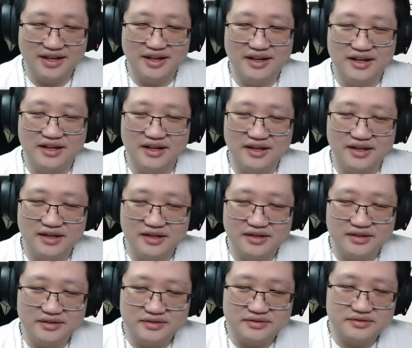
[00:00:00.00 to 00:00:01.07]

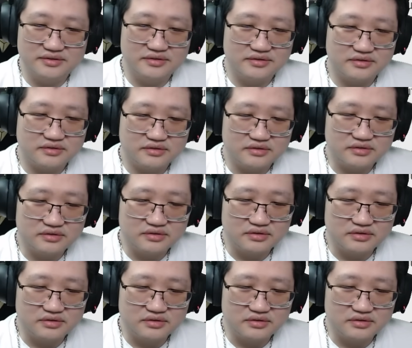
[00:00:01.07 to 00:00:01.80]
(silence)